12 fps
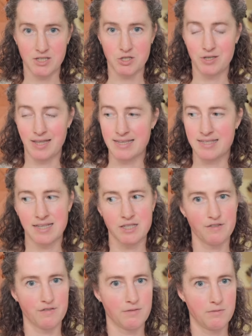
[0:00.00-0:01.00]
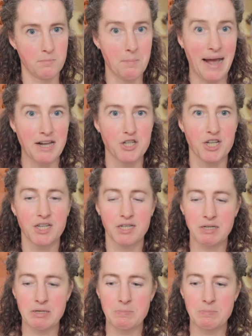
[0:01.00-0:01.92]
to that sense of magic,